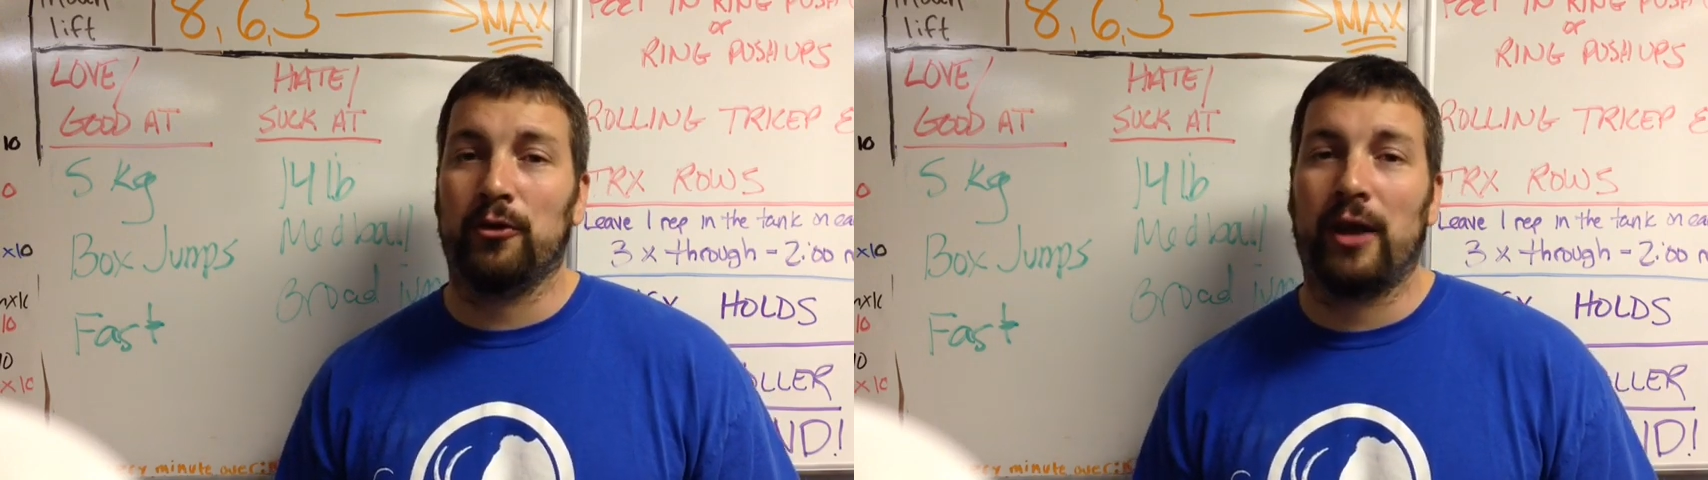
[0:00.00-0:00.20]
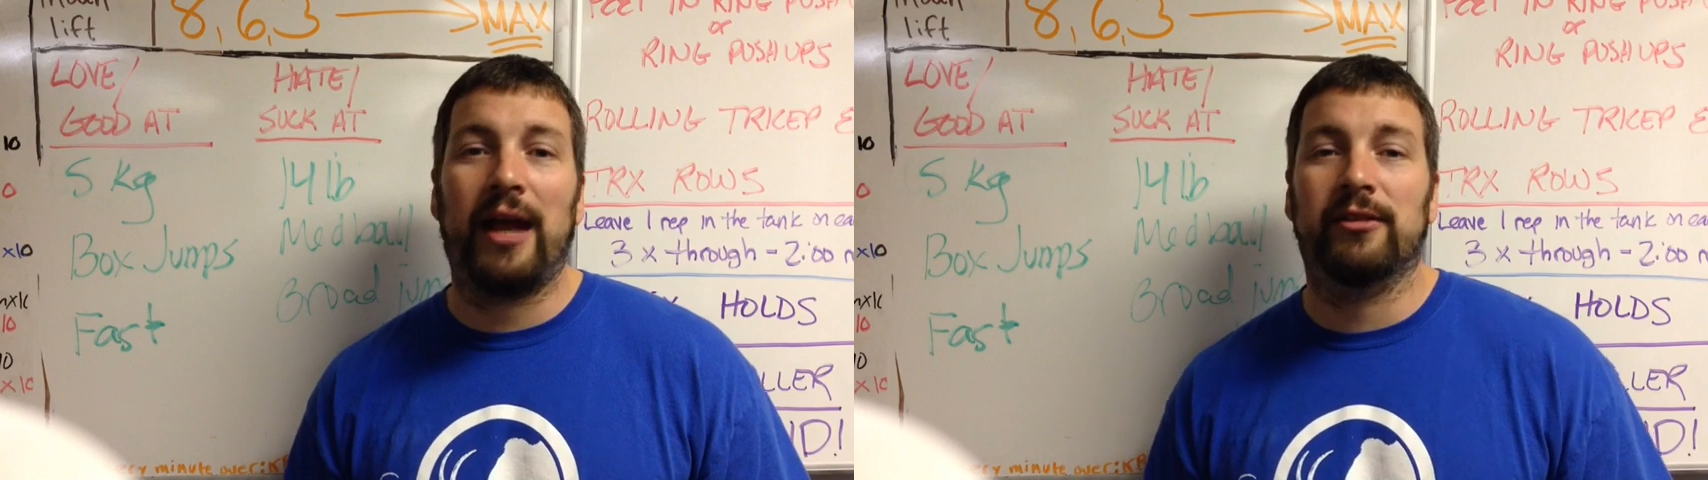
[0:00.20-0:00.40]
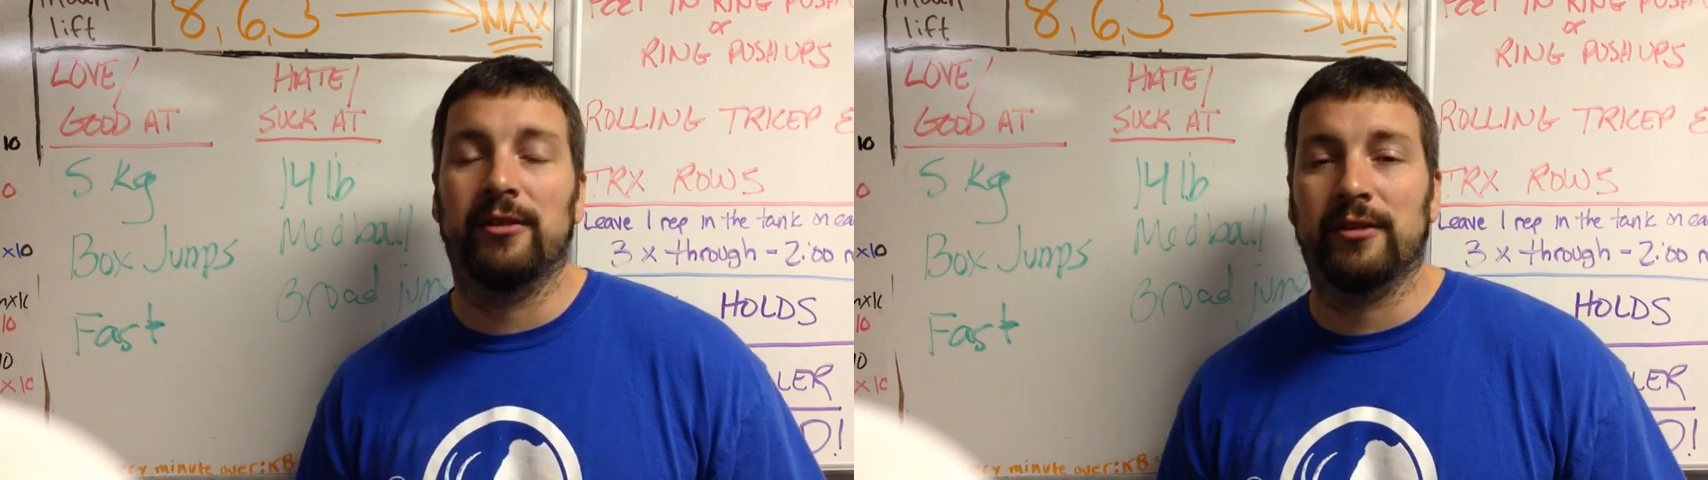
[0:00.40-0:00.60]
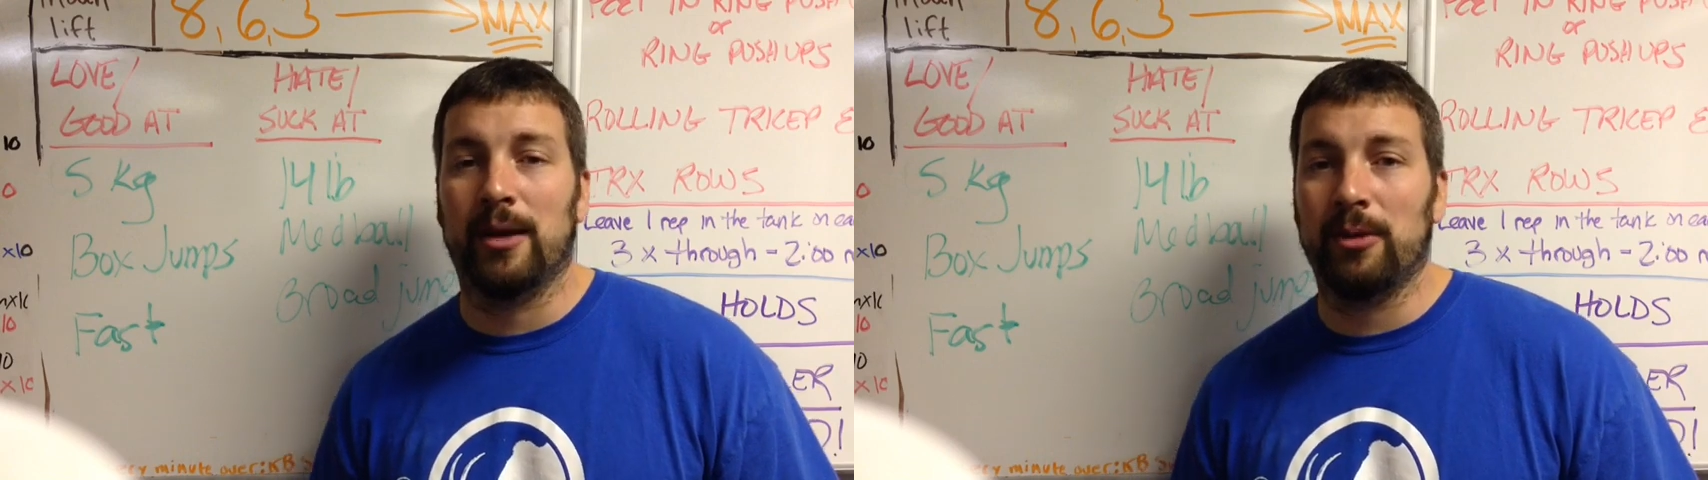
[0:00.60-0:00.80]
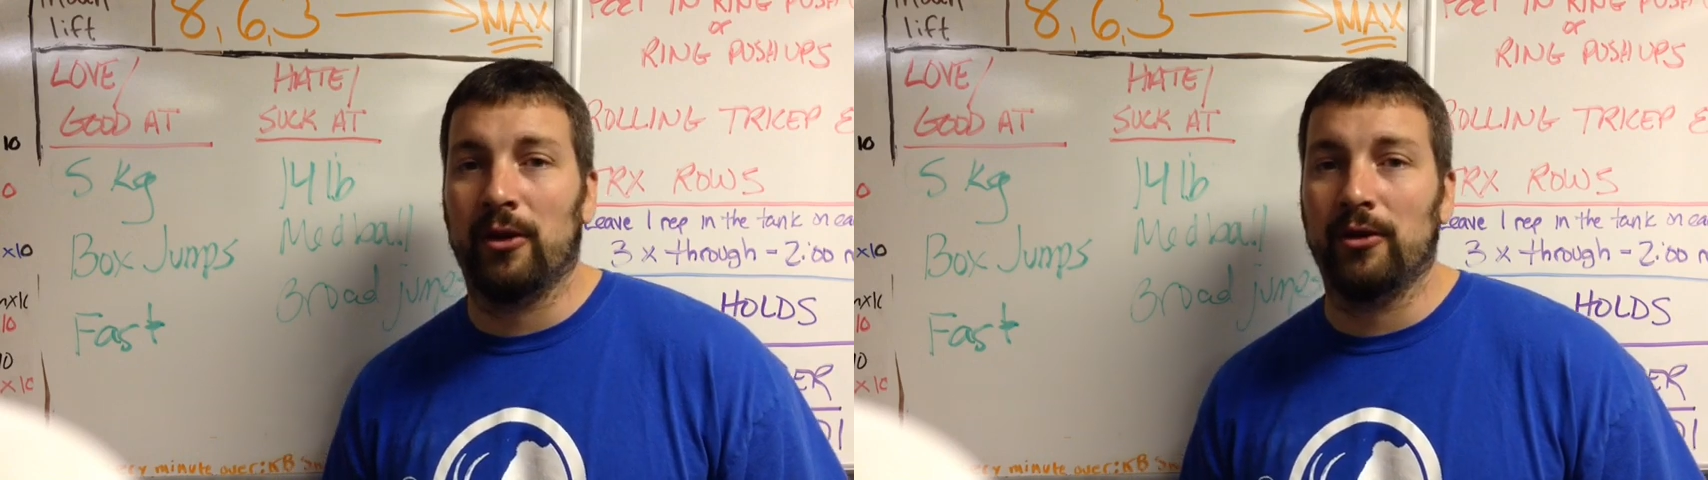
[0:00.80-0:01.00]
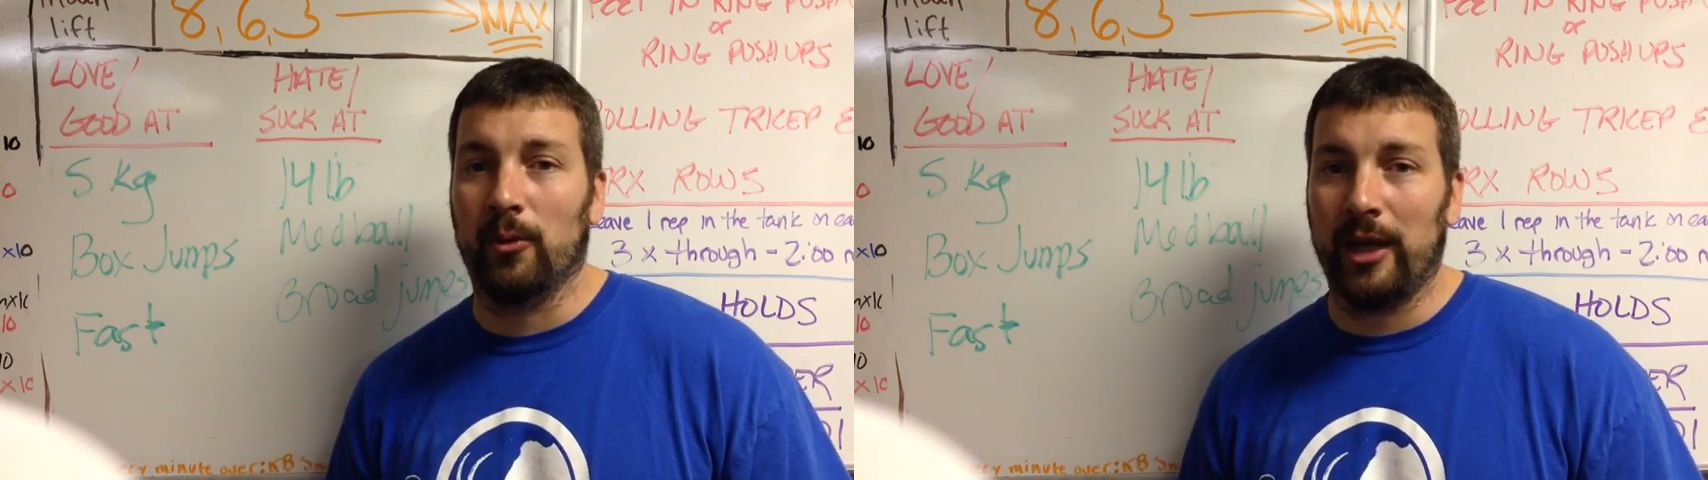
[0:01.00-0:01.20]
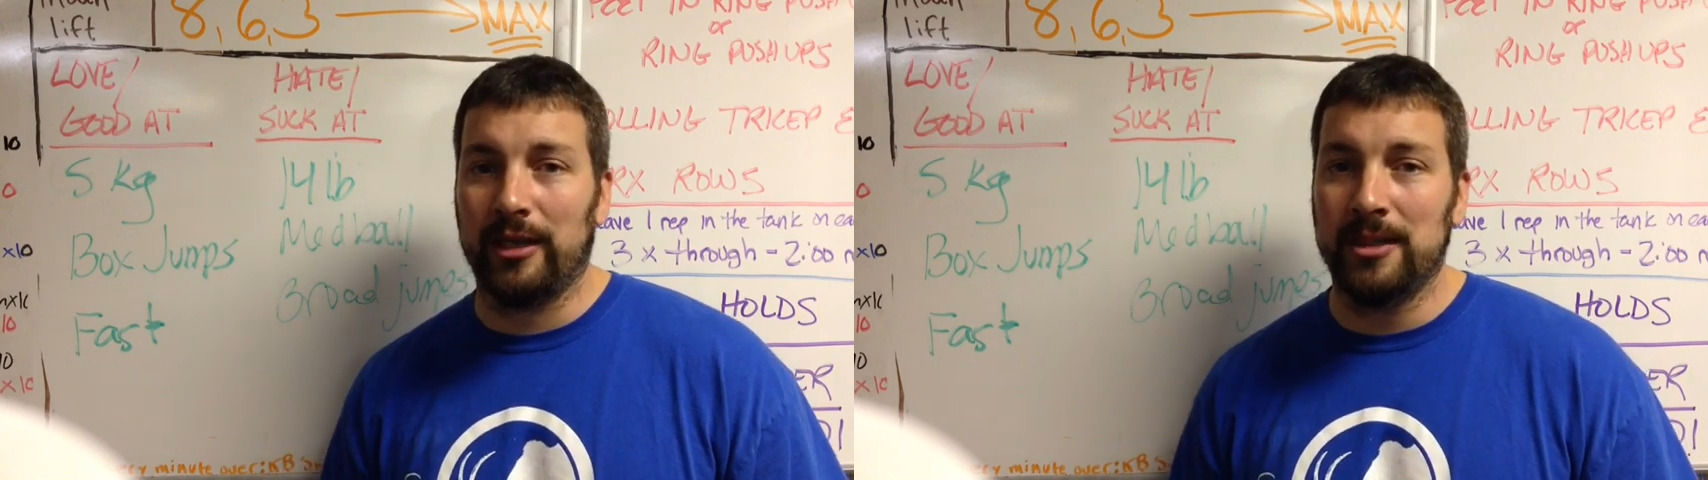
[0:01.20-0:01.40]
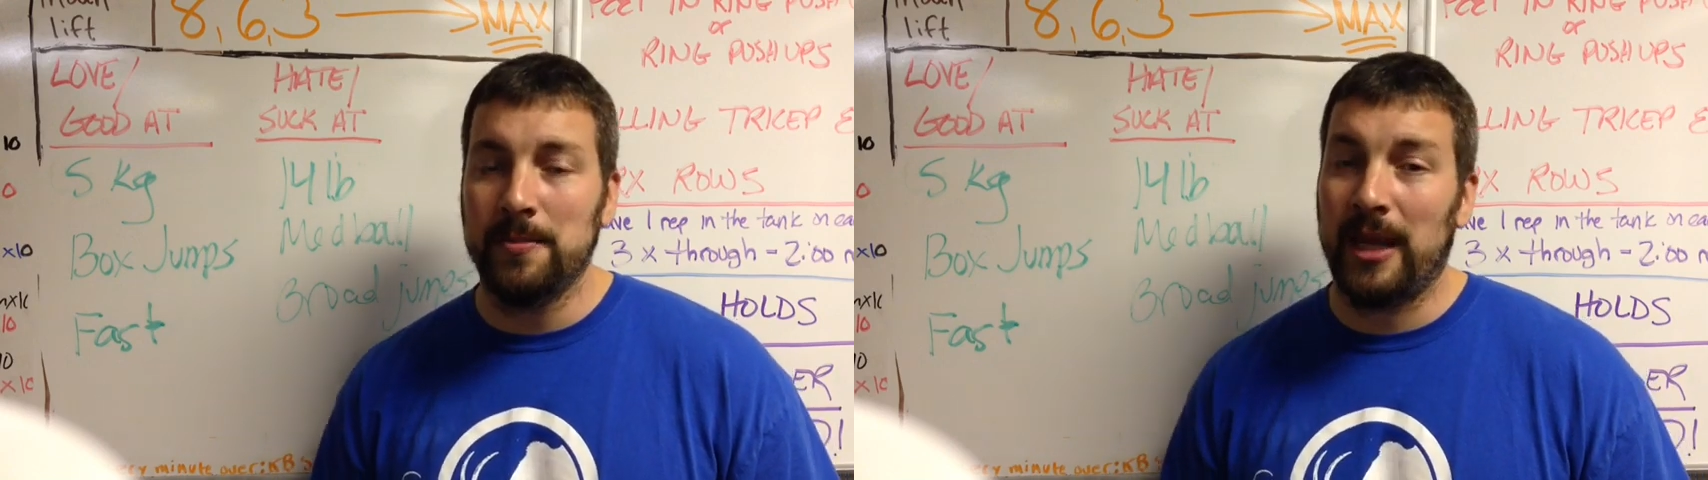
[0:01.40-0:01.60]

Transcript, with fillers: track season up here in New England